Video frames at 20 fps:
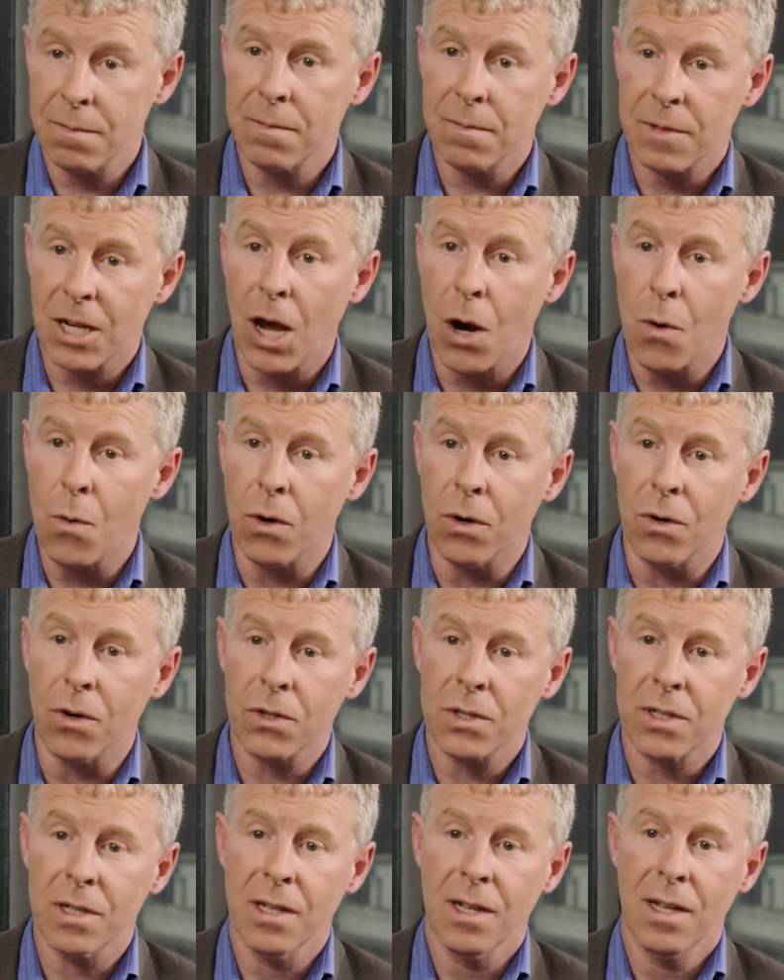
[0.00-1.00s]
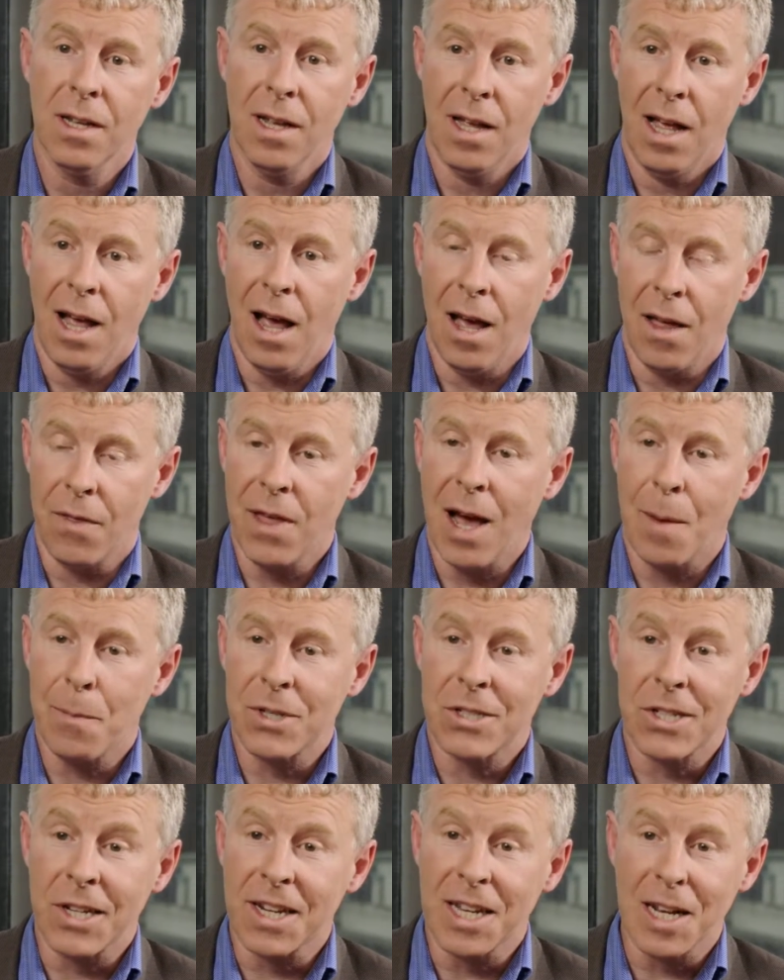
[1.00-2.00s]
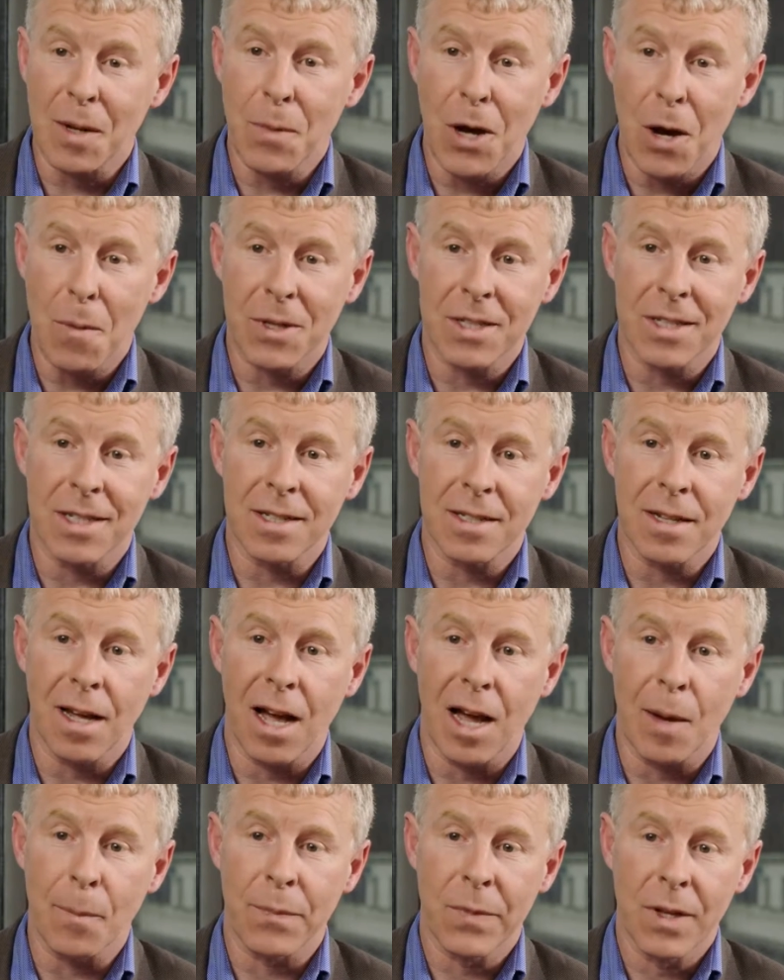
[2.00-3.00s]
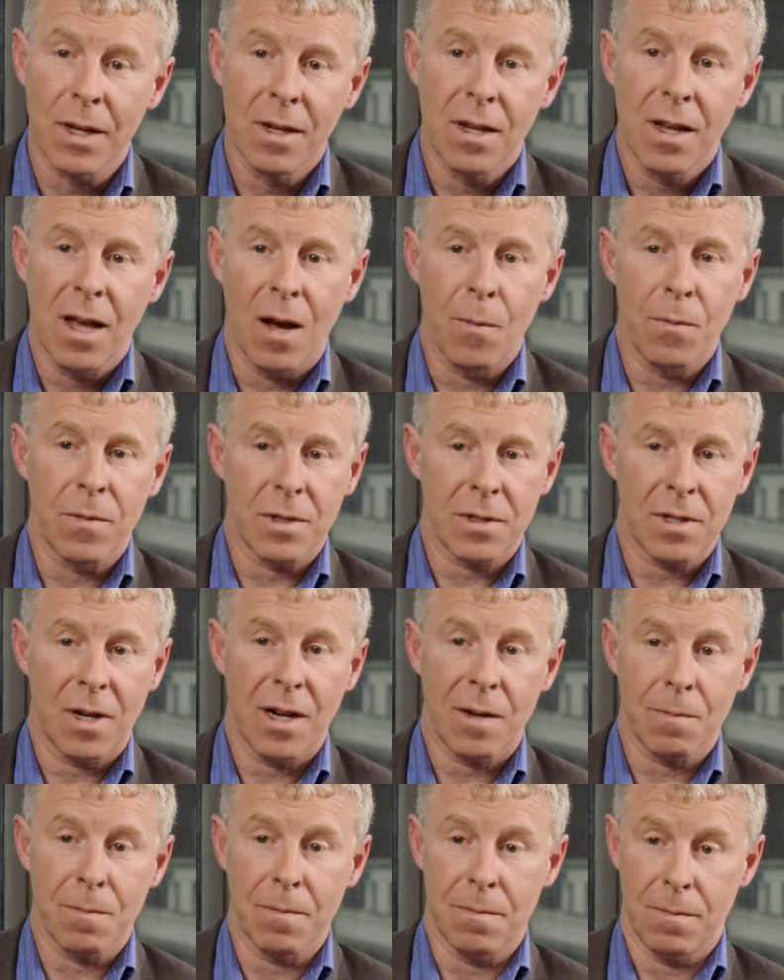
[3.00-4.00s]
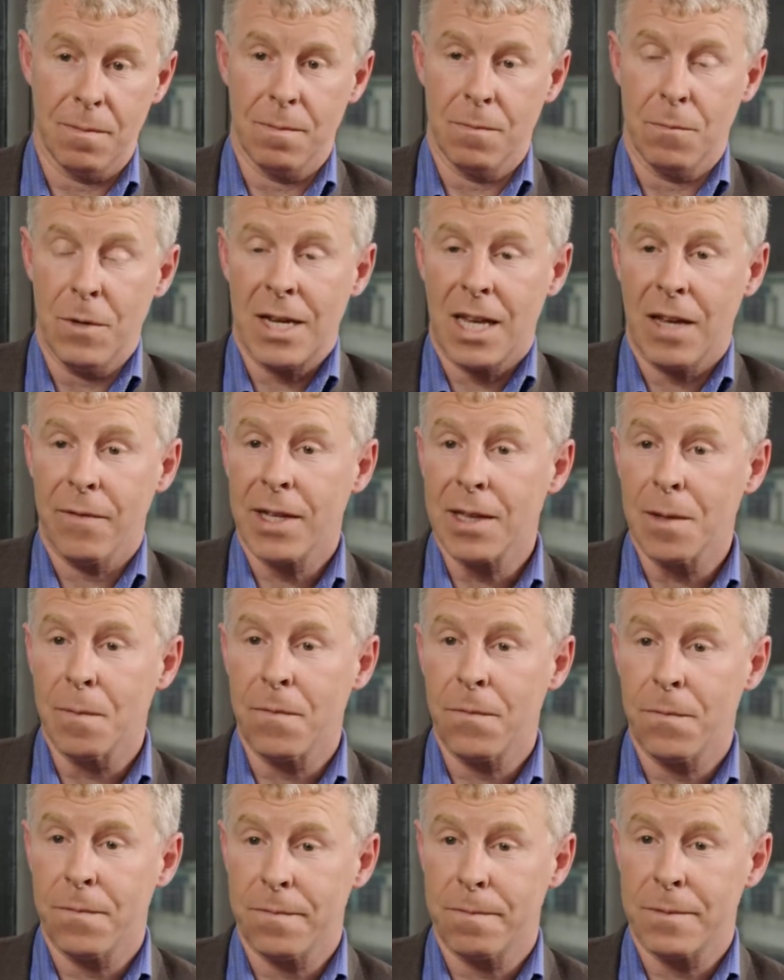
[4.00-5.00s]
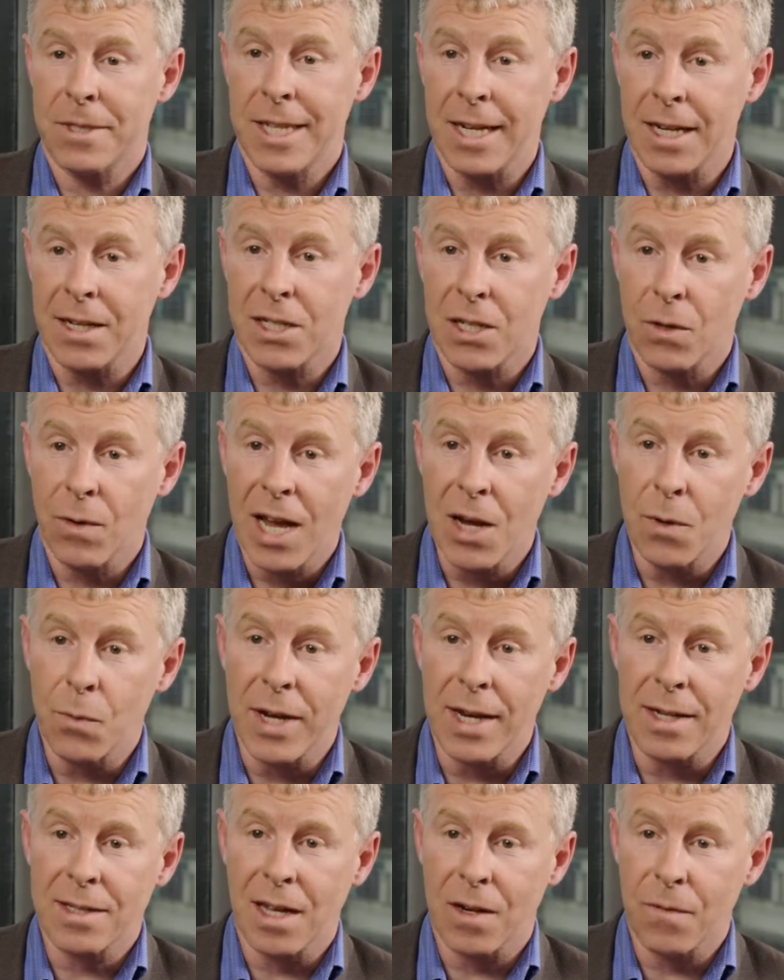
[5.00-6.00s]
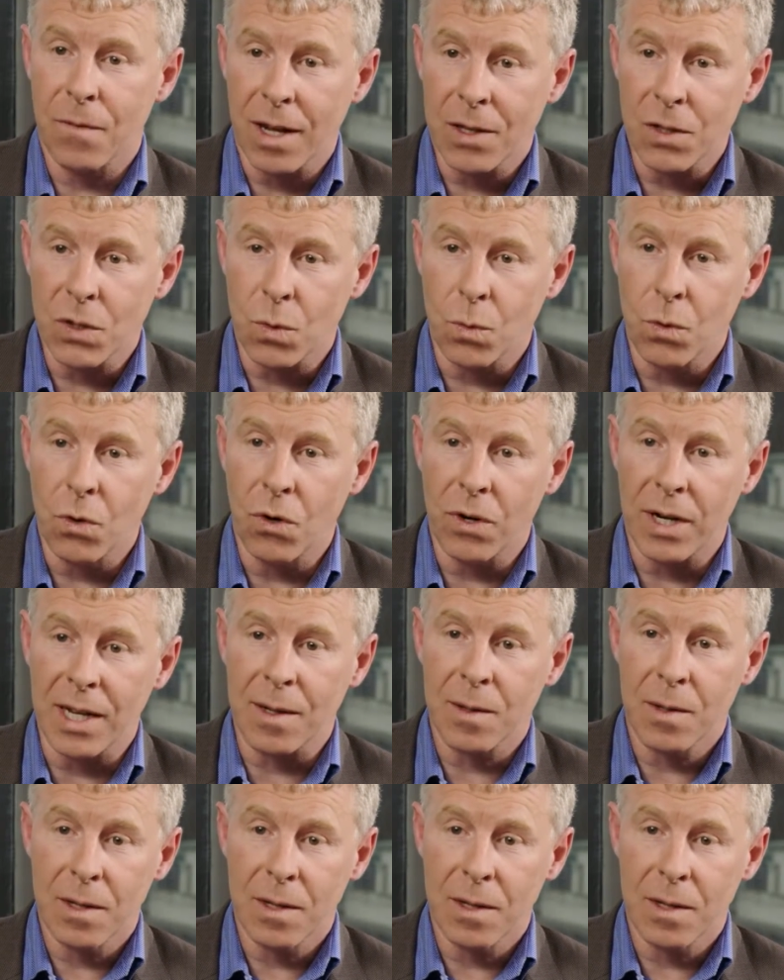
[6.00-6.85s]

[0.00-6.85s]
cohort at that particular moment in time. And so we're giving them 6 to 8 weeks advanced warning.